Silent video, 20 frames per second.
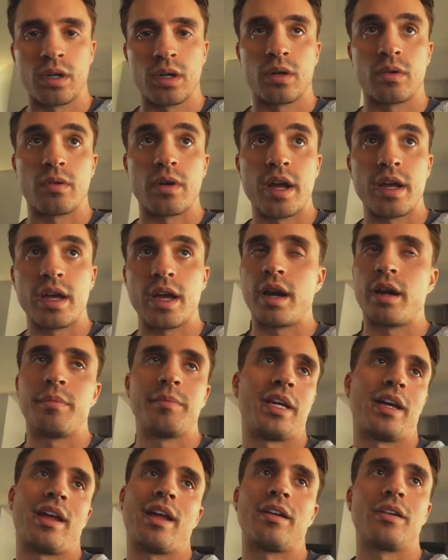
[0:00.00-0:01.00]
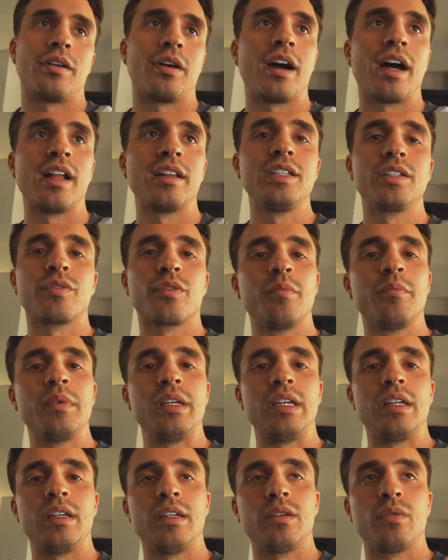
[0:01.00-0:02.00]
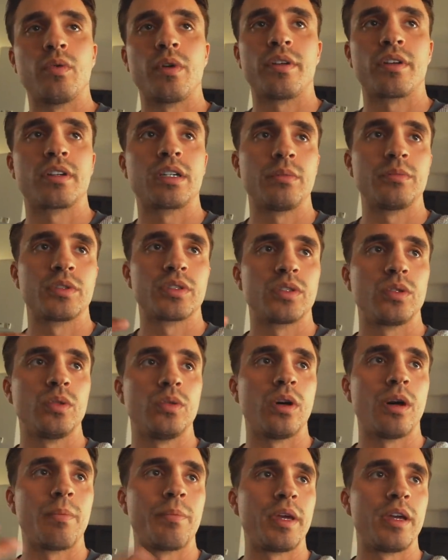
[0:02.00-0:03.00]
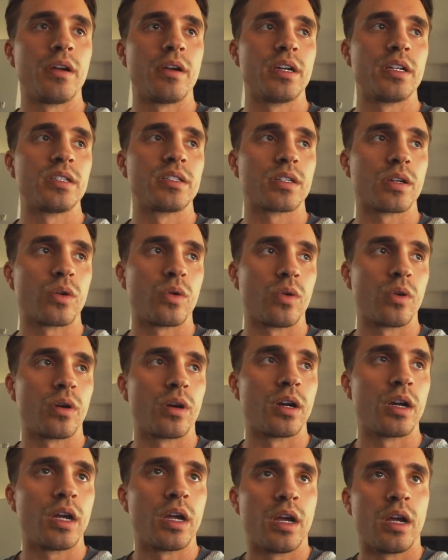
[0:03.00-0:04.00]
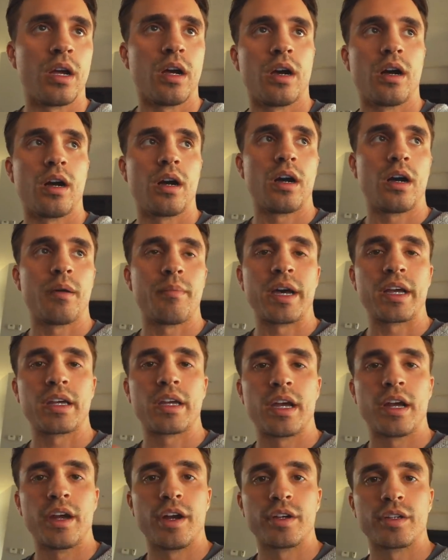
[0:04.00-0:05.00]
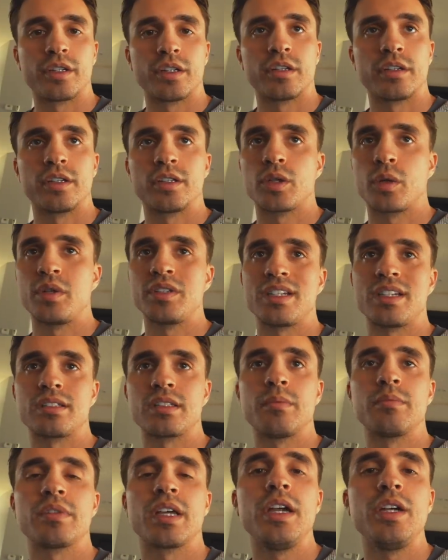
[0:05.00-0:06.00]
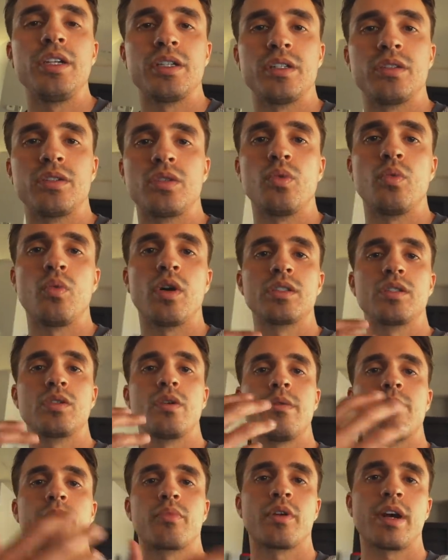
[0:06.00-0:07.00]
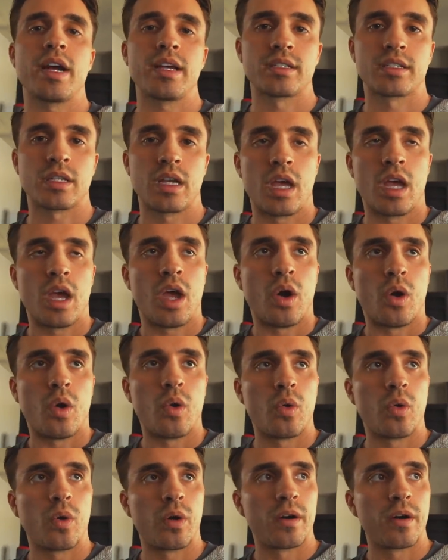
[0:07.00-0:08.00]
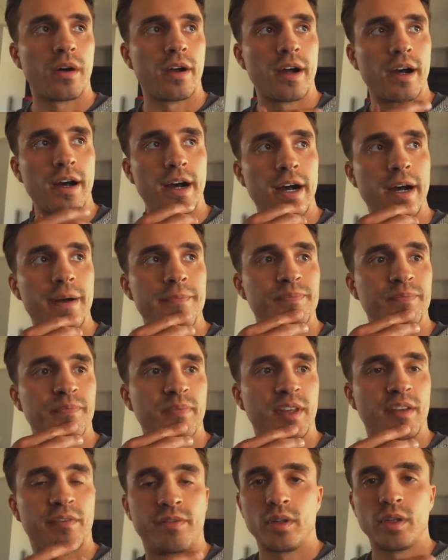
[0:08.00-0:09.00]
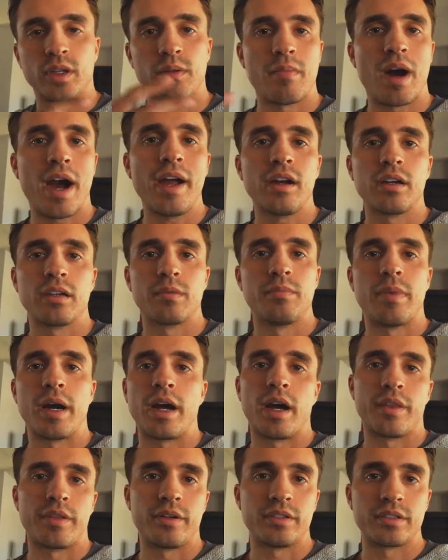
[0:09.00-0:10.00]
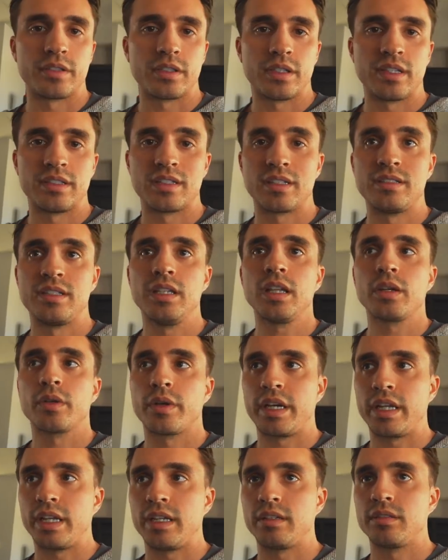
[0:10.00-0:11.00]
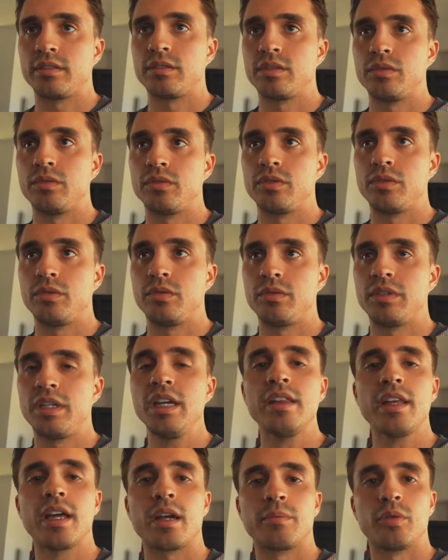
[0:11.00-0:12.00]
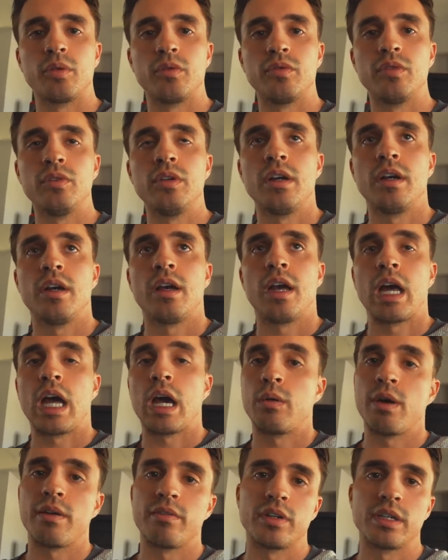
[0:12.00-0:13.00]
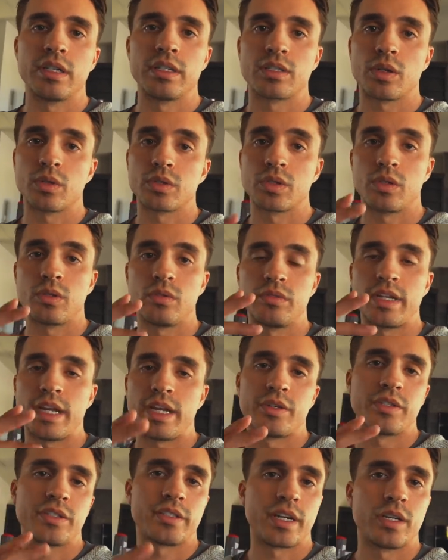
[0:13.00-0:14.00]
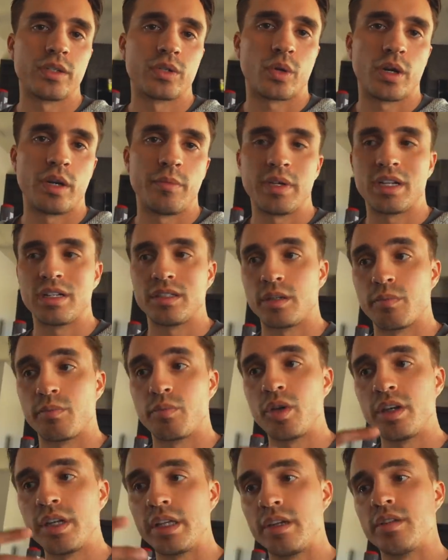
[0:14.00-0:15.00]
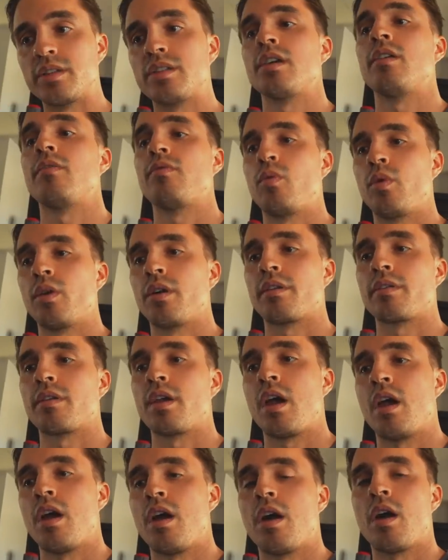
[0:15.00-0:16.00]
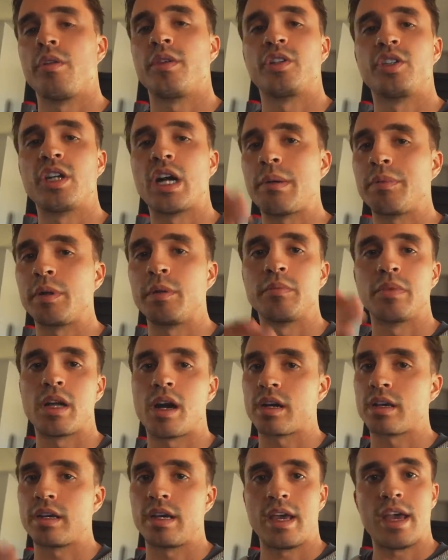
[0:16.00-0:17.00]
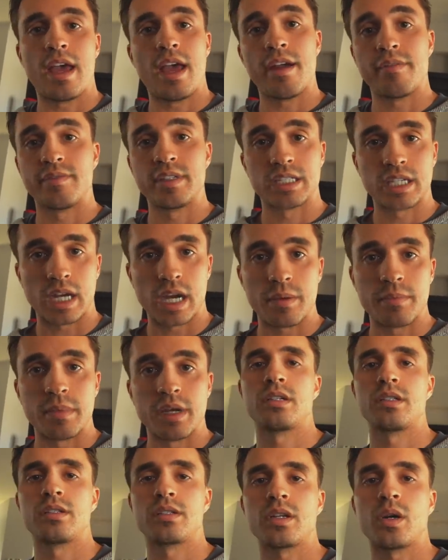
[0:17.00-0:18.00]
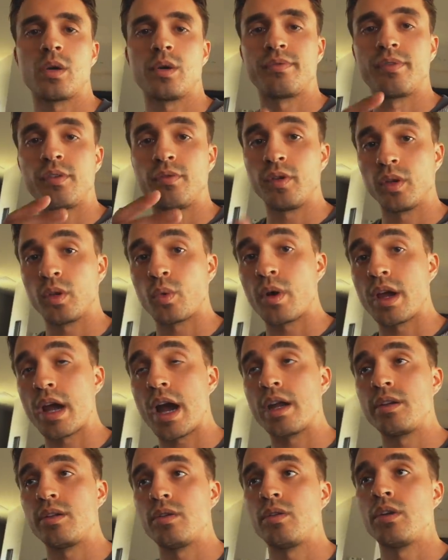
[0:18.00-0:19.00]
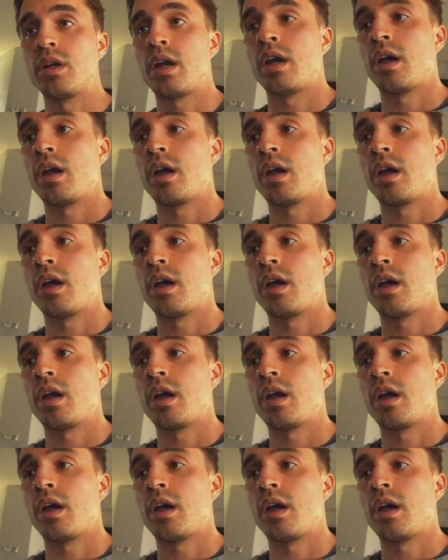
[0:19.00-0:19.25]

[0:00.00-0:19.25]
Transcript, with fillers: right? I mean, I don't know. At least for me, whether it comes to appearance or uh, my character, there's always that temptation to want to impress or uh, feel admired by others. It's exhilarating to, to get that approval. However, it's also dangerous territory because you're putting your self worth on the chopping block every time. And so, if you feel the way I do,